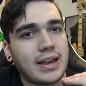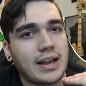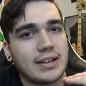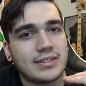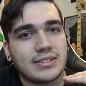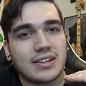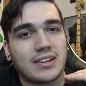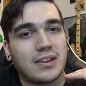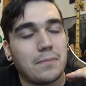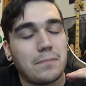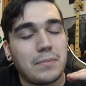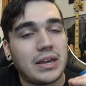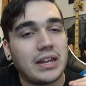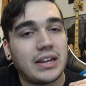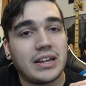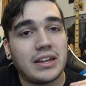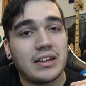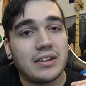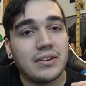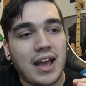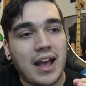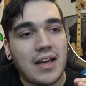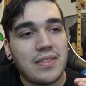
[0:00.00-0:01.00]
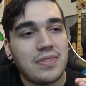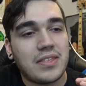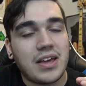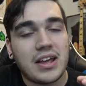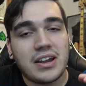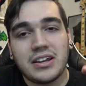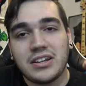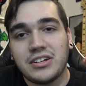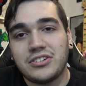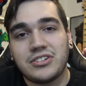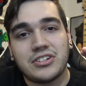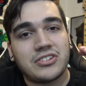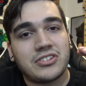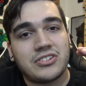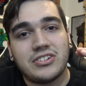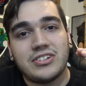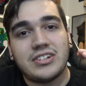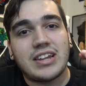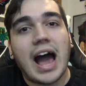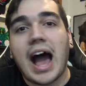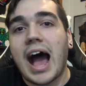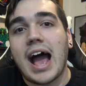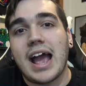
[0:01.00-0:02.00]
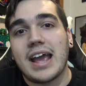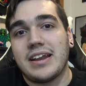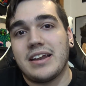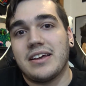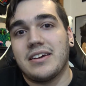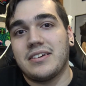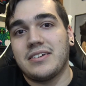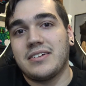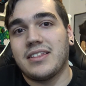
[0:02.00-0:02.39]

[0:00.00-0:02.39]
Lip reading: as a comedian, and then he just died.